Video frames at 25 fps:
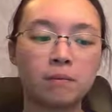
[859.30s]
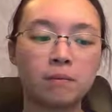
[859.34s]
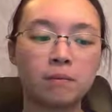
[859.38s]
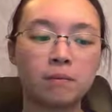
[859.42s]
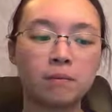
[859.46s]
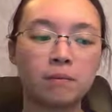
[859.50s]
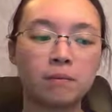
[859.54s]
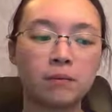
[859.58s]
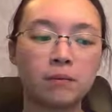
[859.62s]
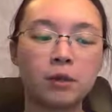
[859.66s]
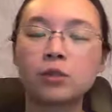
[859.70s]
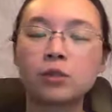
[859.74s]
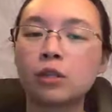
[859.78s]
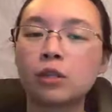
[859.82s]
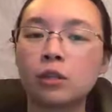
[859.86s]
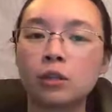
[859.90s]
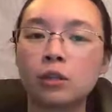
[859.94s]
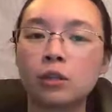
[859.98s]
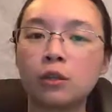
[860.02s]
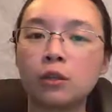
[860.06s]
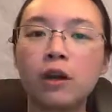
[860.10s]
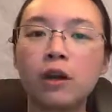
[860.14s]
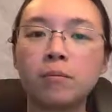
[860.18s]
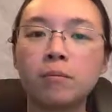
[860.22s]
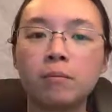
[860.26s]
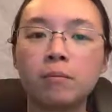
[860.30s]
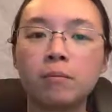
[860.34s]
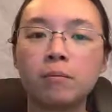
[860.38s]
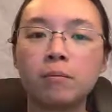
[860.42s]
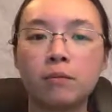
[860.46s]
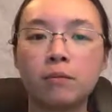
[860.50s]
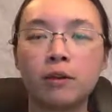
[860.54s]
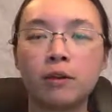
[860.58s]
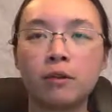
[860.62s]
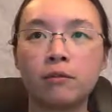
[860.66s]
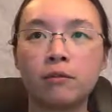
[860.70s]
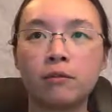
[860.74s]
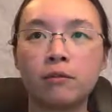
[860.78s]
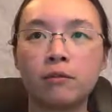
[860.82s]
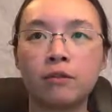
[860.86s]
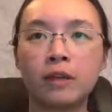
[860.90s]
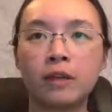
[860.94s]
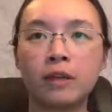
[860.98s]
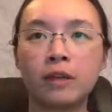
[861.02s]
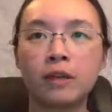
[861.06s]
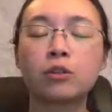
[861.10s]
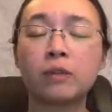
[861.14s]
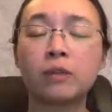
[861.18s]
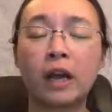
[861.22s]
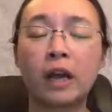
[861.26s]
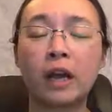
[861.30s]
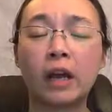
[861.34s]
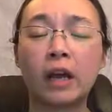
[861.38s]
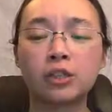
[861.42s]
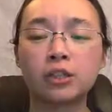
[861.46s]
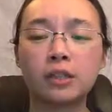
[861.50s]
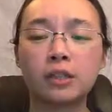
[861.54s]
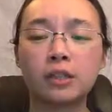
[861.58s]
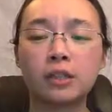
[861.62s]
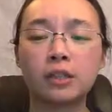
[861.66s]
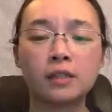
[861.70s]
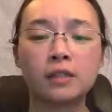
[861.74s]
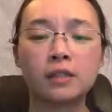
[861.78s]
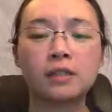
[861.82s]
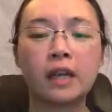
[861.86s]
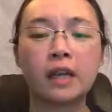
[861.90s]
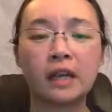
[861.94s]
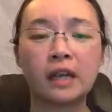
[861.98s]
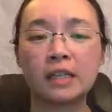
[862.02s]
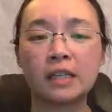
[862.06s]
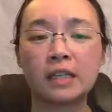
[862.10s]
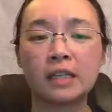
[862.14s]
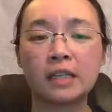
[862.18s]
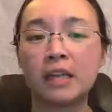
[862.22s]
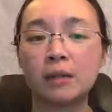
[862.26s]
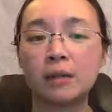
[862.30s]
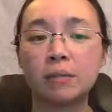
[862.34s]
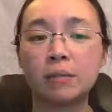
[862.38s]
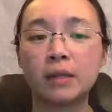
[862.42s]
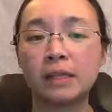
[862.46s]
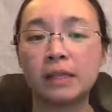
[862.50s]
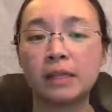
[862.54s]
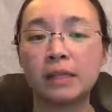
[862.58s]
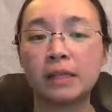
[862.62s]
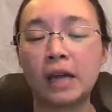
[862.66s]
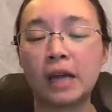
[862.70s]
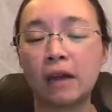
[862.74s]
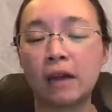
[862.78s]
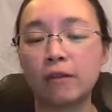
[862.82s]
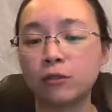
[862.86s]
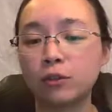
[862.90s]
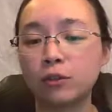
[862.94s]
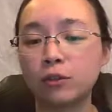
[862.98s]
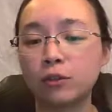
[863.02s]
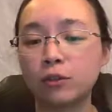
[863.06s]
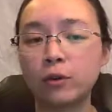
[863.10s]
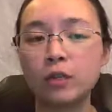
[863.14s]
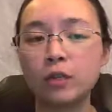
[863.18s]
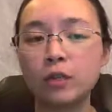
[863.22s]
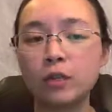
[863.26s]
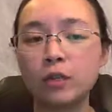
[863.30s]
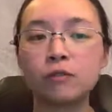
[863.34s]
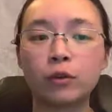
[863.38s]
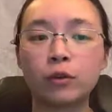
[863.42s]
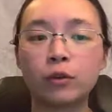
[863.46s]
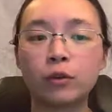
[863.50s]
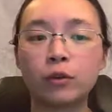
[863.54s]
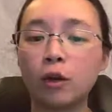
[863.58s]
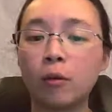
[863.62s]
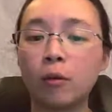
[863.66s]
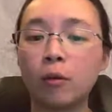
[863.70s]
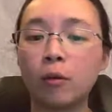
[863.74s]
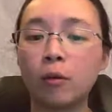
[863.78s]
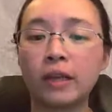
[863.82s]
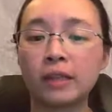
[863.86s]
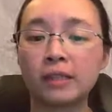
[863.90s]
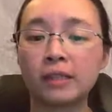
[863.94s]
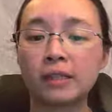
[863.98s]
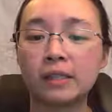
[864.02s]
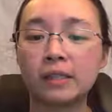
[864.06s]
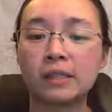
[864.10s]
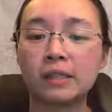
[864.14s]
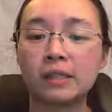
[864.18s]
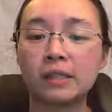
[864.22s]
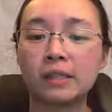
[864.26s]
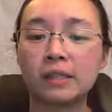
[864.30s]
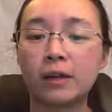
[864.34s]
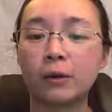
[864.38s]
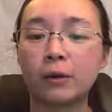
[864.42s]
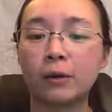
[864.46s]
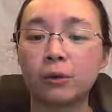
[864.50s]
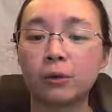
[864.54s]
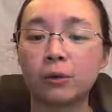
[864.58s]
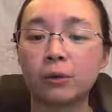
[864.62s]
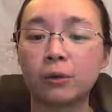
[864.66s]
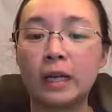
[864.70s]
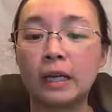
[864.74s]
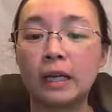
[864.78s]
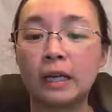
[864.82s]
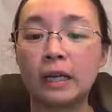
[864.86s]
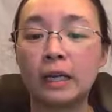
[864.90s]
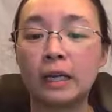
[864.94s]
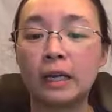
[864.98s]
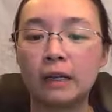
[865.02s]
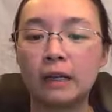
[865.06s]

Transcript: there's a lot of interactions that can take place afterwards for complexes that are created.